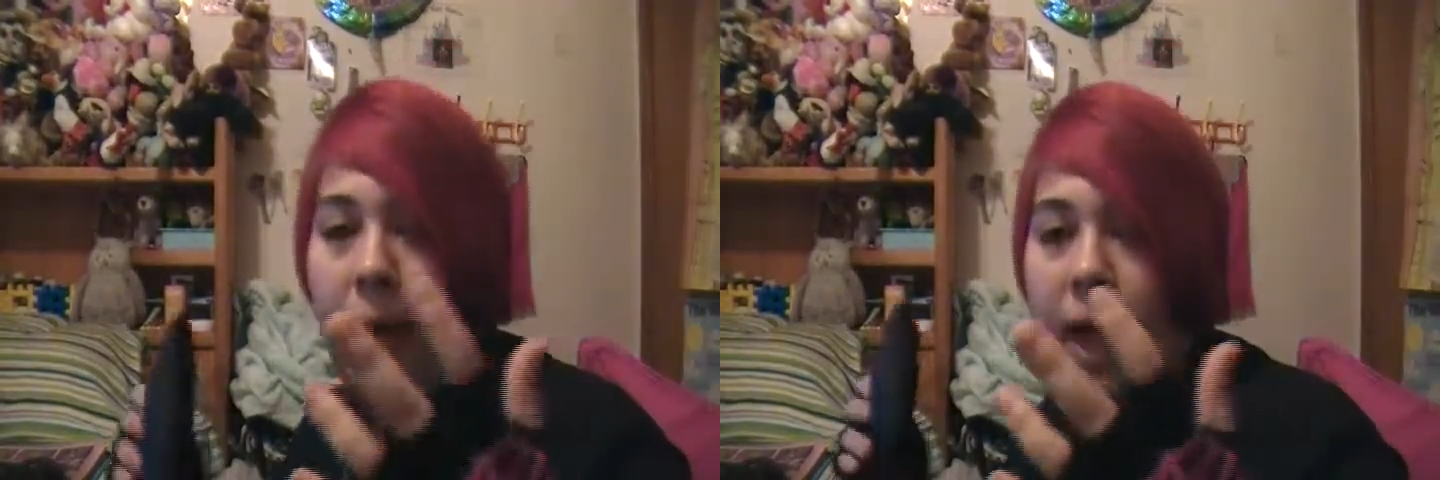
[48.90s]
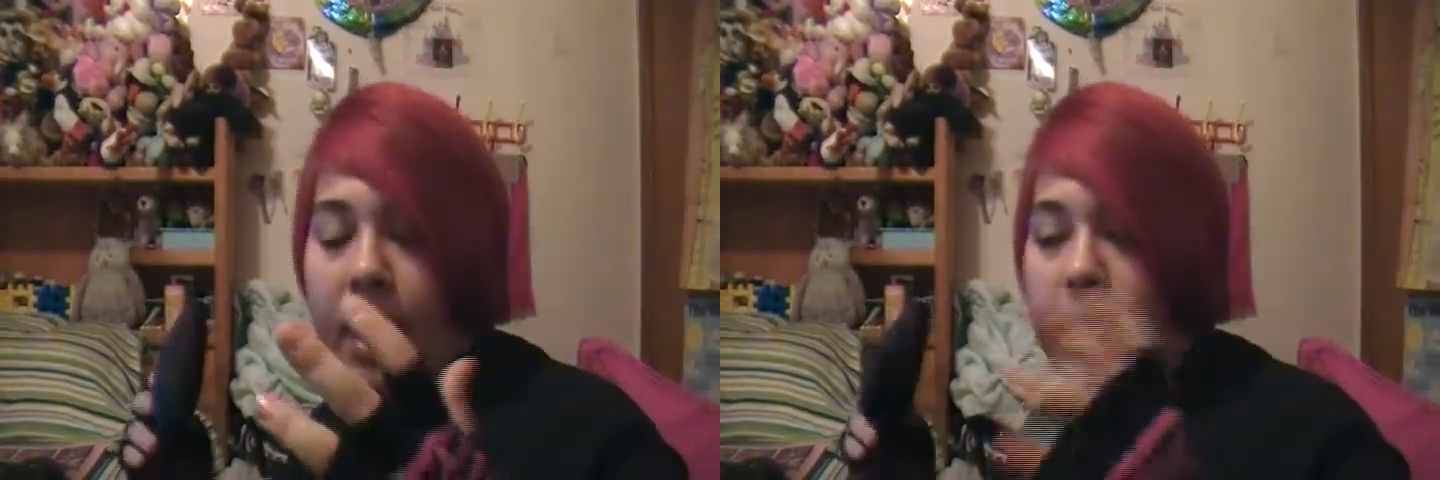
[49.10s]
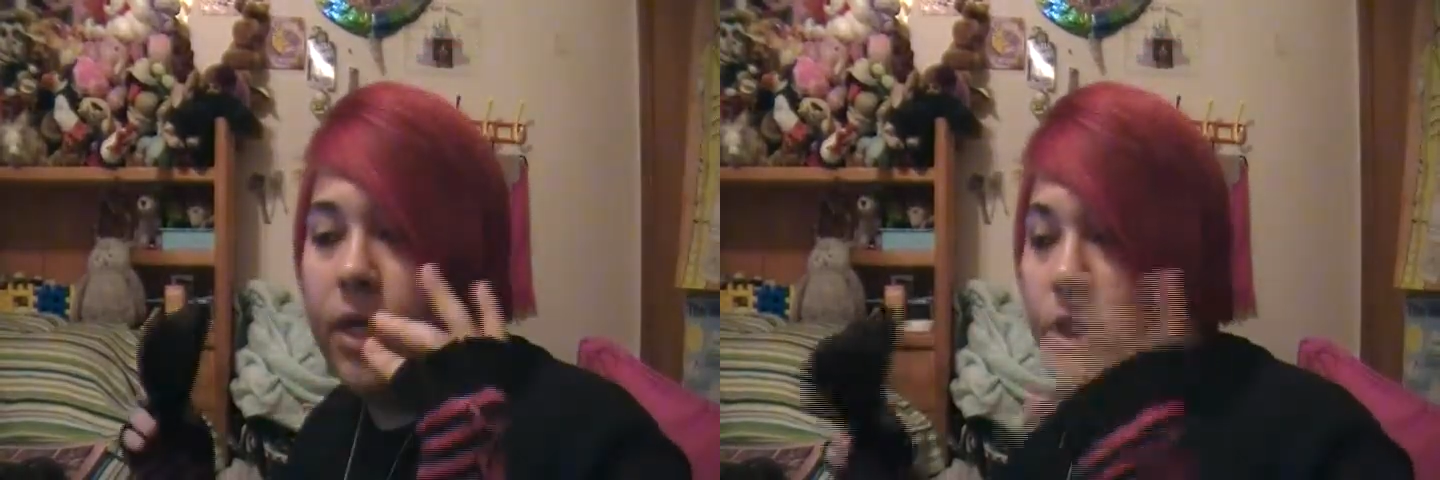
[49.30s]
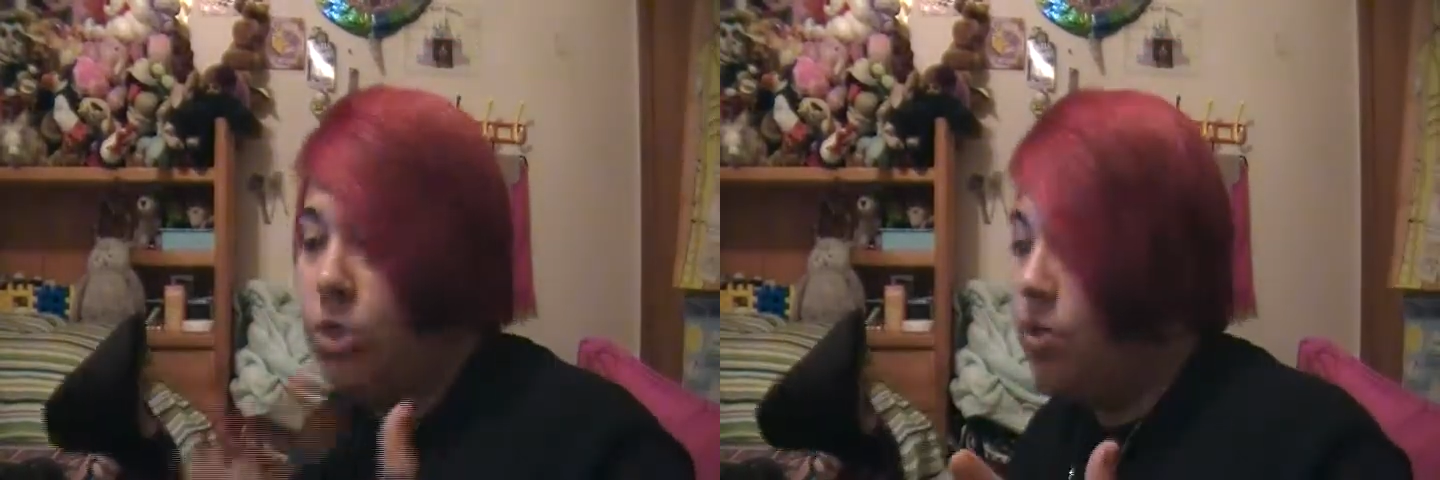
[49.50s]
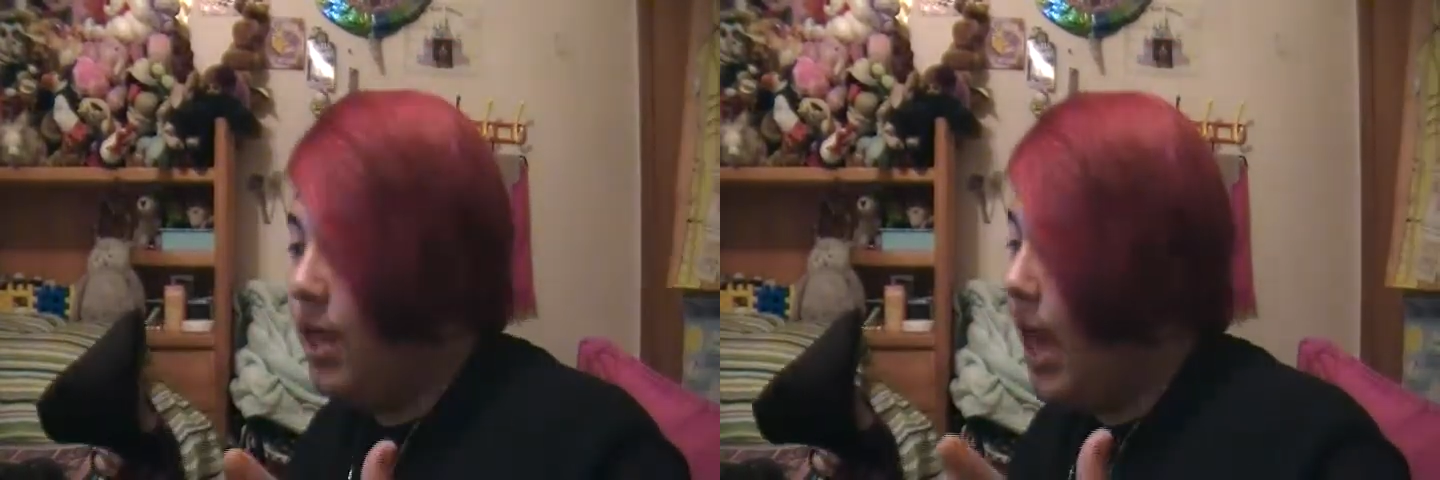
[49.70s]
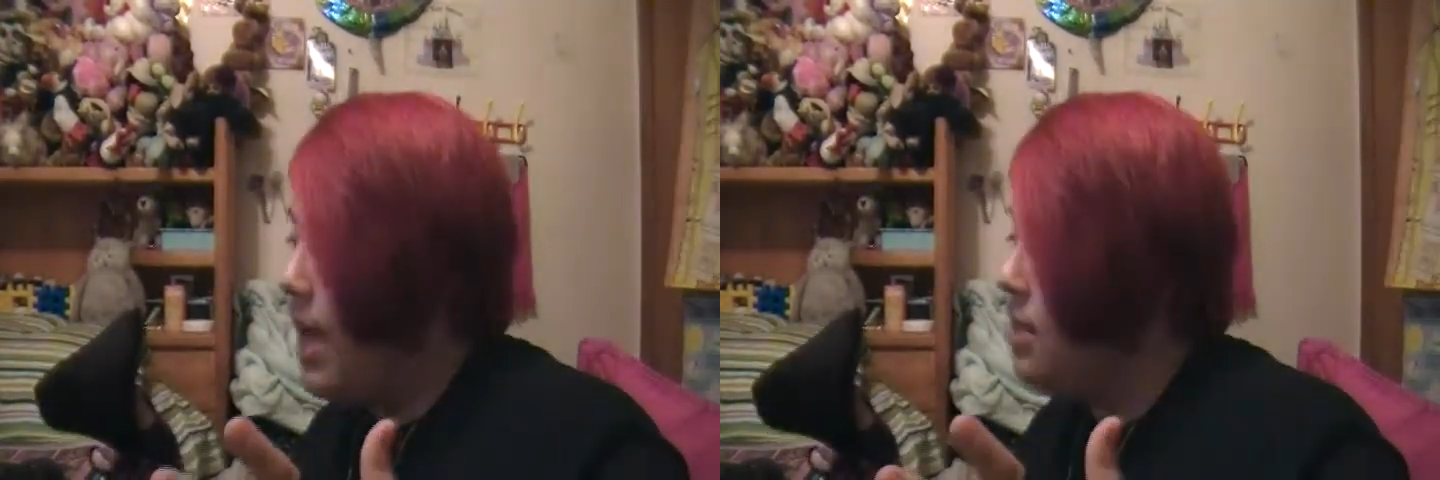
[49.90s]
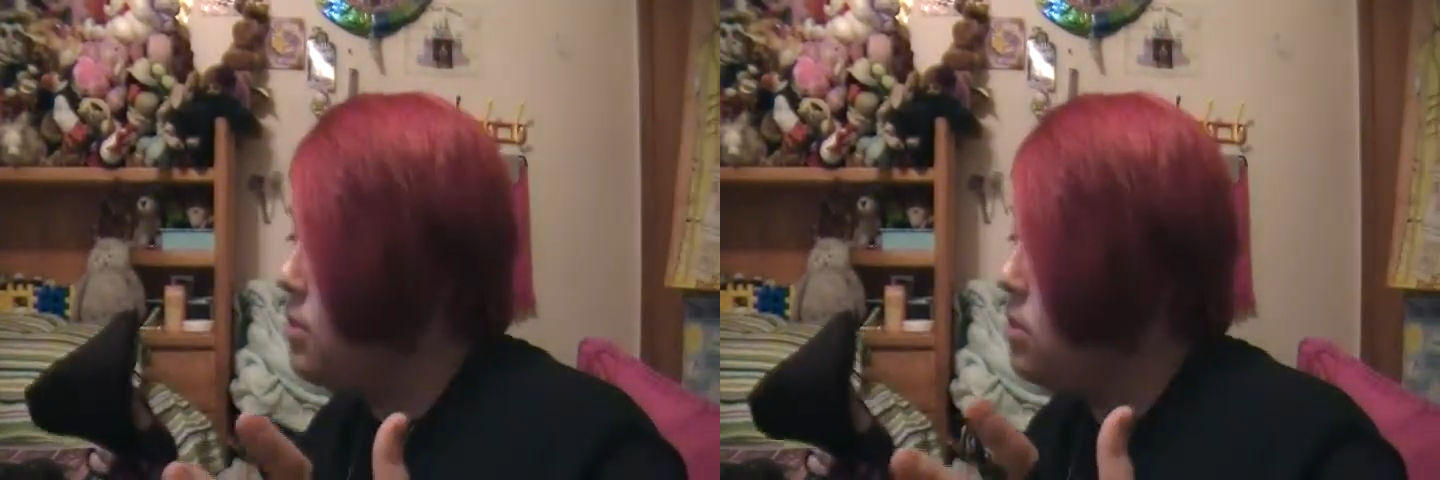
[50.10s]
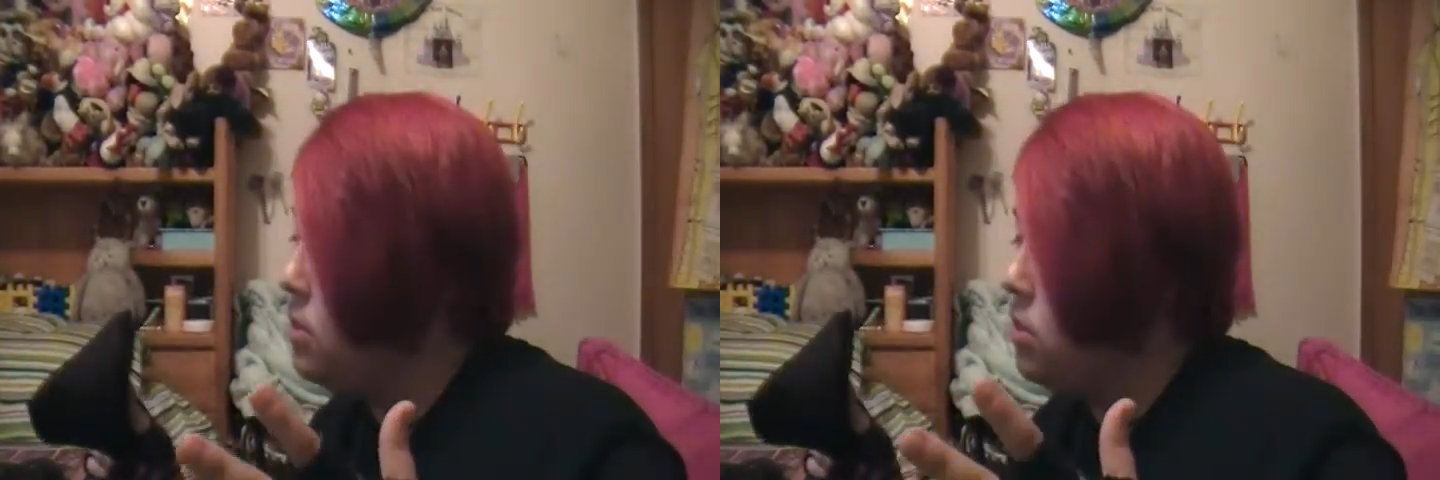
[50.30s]
buy like a
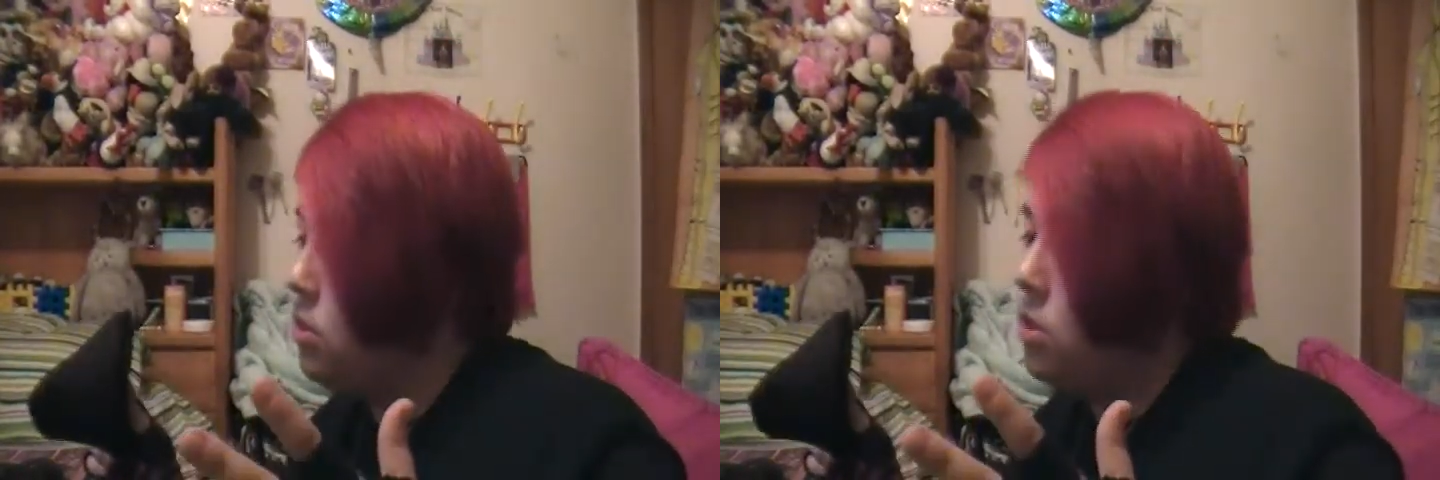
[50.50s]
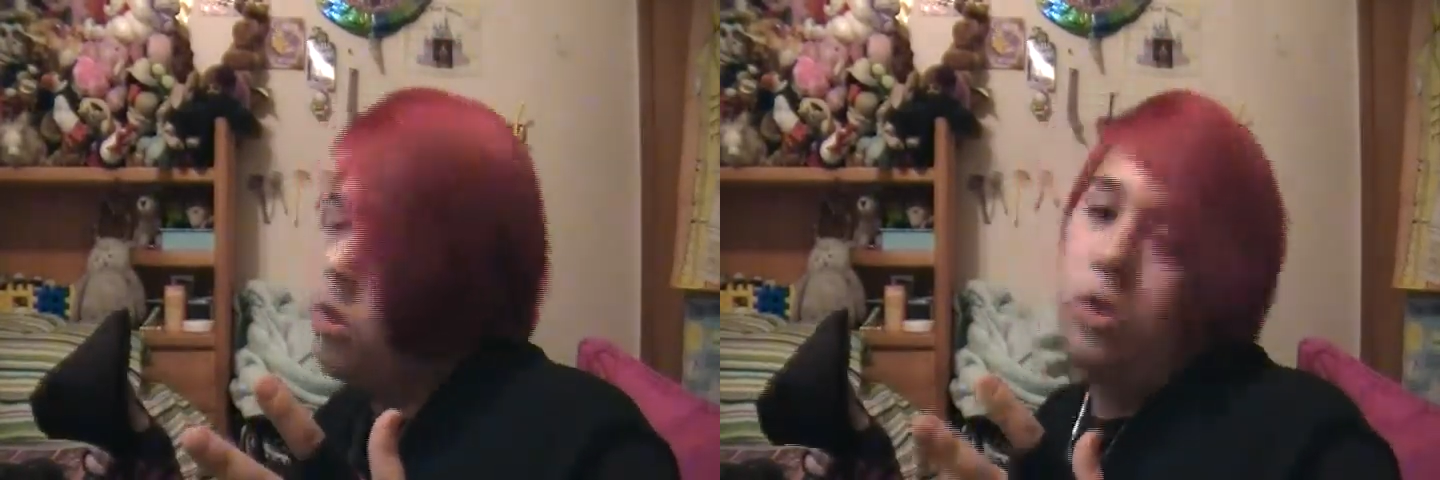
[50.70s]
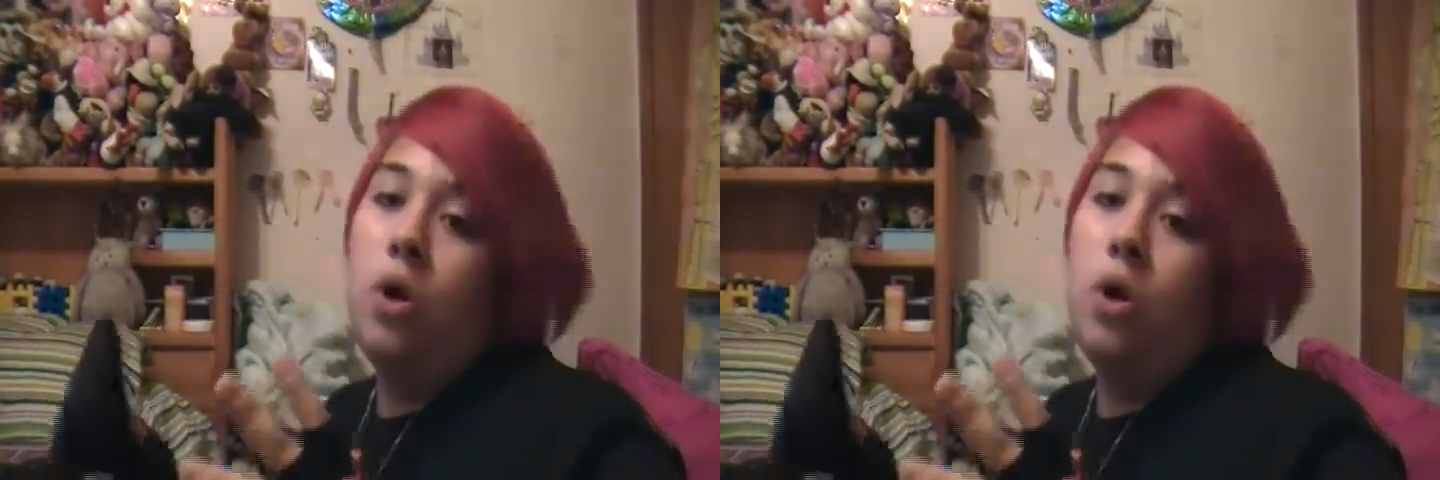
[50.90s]
suitcase